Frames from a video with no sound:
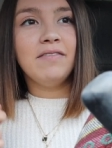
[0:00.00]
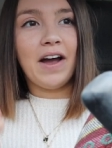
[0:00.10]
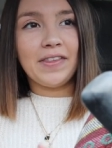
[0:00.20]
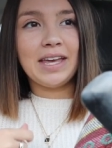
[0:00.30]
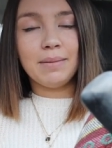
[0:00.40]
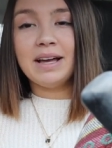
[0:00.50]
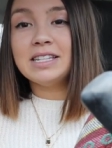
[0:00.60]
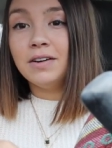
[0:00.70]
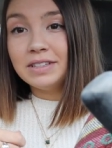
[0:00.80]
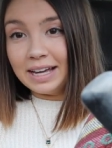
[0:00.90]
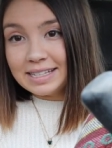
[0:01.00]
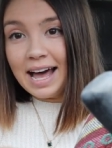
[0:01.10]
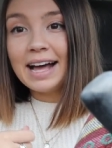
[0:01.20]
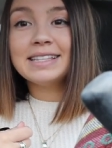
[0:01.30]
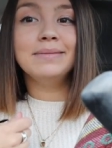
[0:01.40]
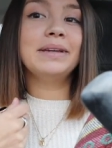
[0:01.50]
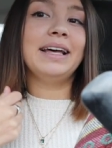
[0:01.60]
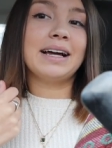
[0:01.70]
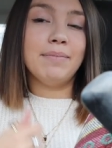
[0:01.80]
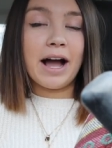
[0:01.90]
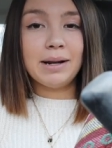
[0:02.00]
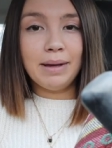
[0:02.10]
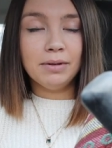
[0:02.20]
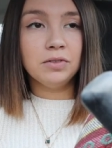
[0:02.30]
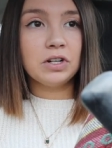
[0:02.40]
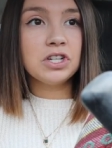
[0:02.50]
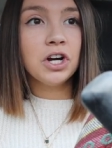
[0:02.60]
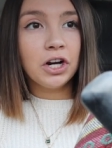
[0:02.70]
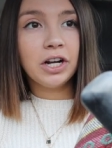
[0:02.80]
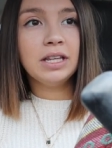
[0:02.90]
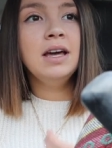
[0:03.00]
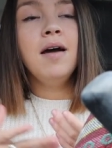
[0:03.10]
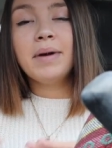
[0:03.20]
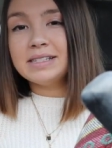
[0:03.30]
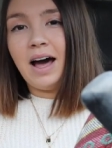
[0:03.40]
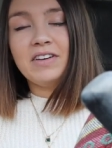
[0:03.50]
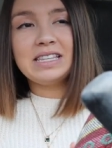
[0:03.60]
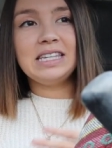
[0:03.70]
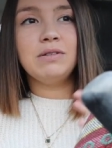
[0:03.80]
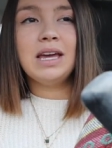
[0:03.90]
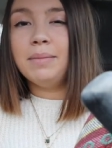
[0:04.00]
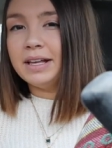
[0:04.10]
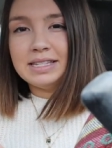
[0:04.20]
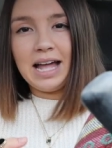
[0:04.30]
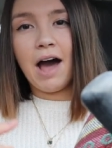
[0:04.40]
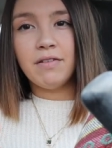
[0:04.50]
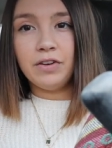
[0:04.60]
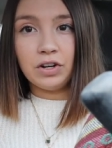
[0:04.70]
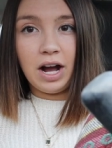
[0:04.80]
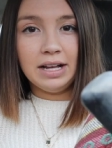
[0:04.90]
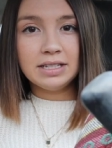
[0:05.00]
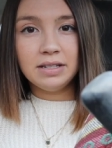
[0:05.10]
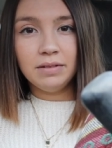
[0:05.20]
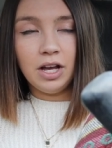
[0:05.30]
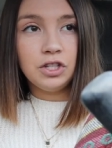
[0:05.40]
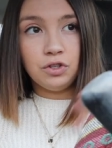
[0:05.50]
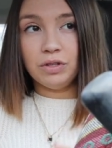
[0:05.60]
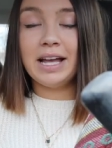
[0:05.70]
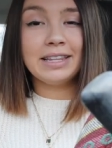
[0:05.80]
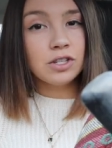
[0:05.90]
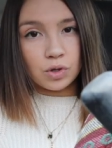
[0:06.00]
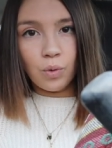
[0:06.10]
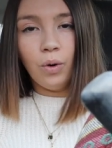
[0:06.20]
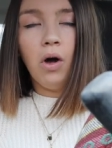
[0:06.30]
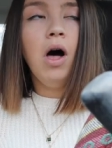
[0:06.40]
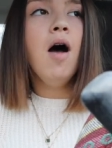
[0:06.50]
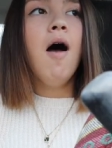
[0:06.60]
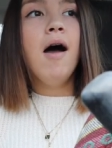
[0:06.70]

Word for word: finally get myself to like text and be like, I'm not gonna be able to return because obviously you can't be on staff if you're not a student at the school.